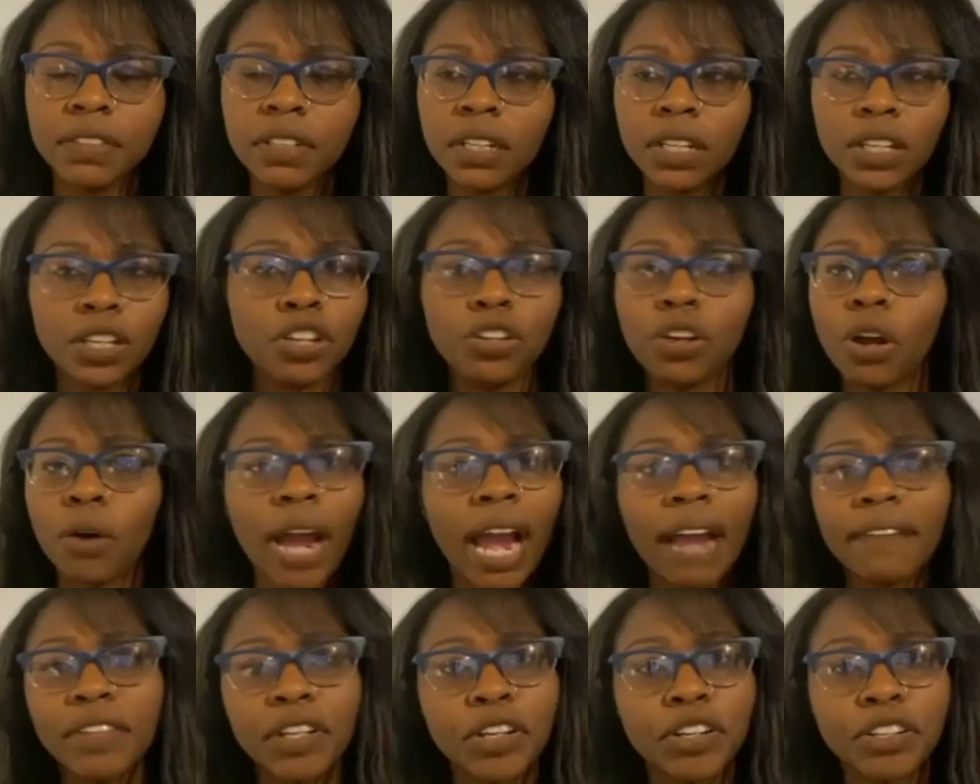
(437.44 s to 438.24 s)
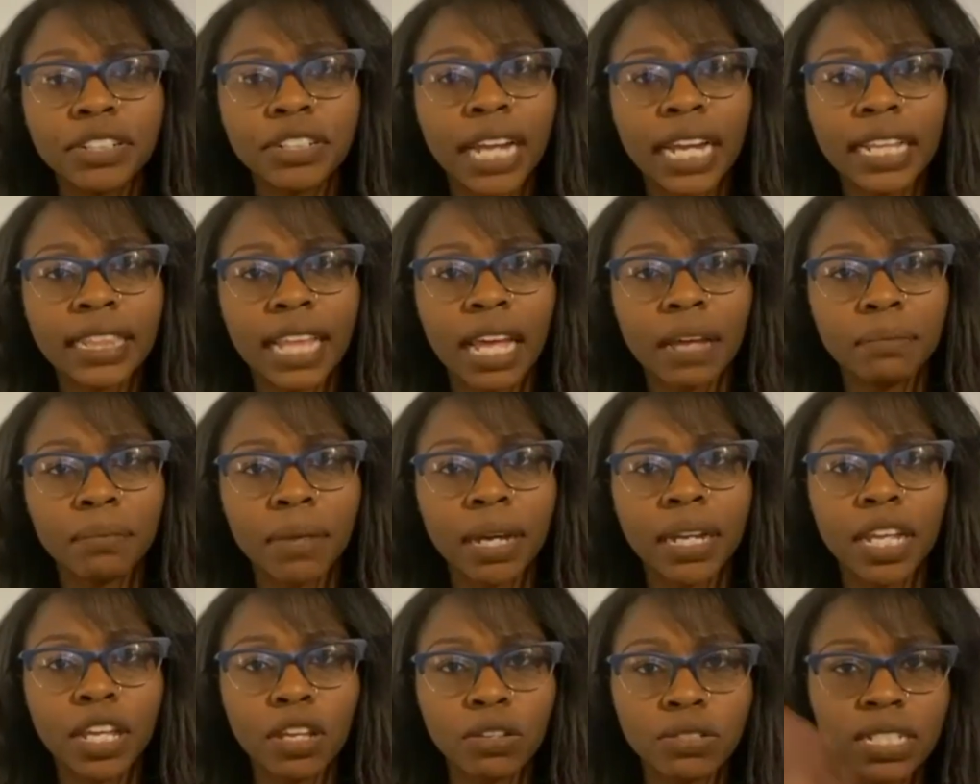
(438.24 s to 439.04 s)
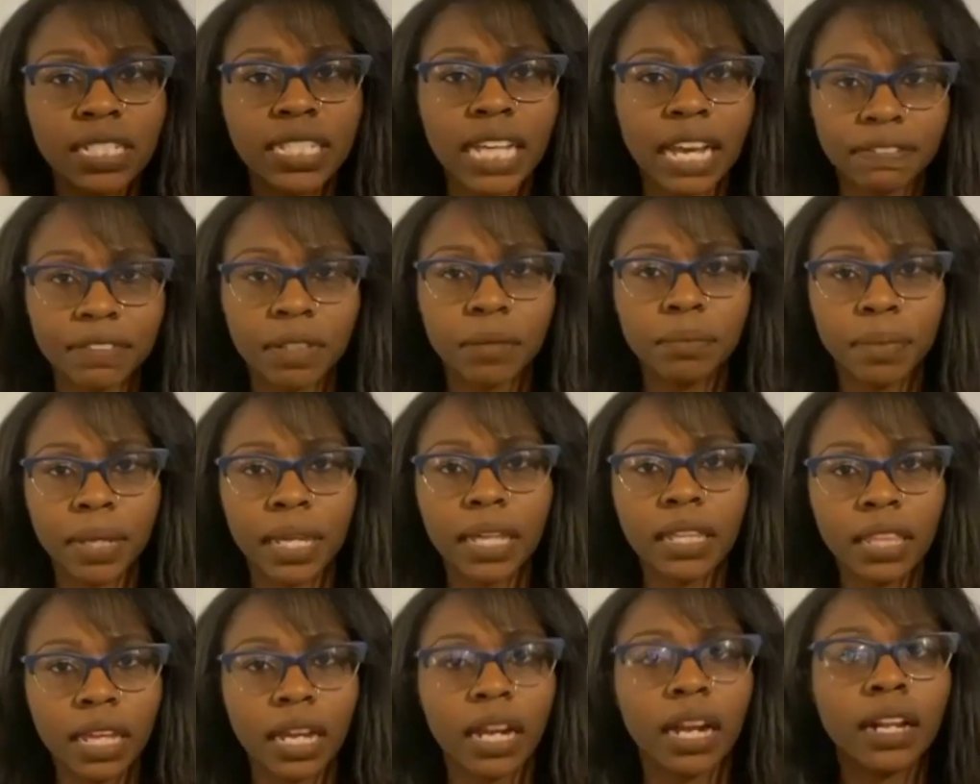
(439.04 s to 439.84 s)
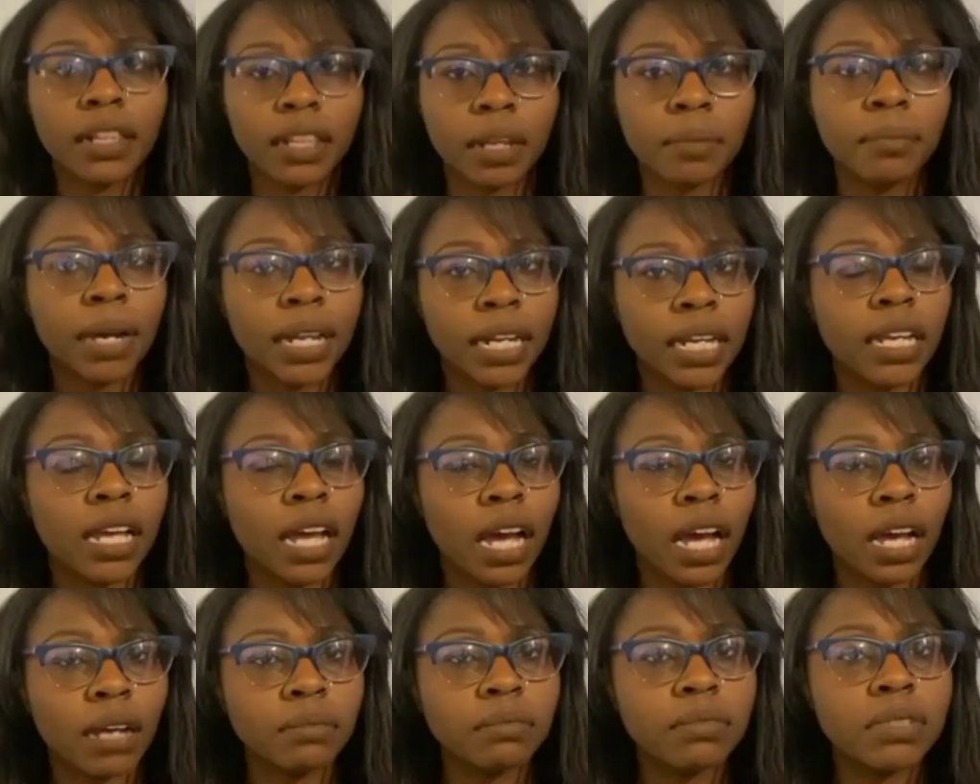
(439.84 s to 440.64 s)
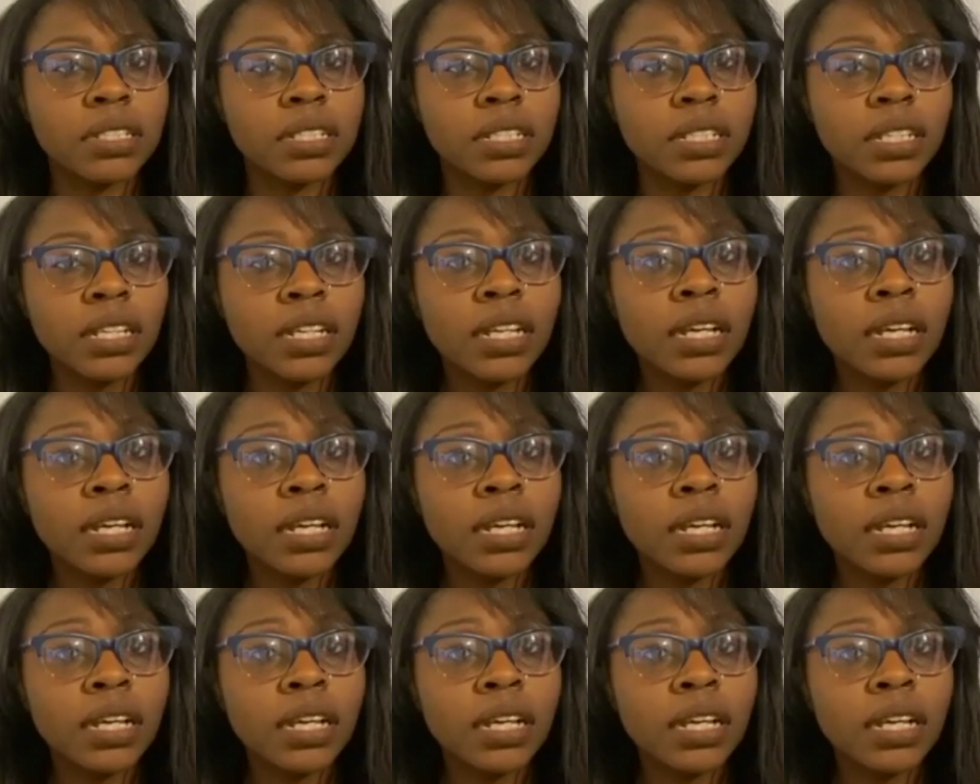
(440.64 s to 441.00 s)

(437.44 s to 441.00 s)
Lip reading: you don't have to create that money. You just have to be there and the money comes.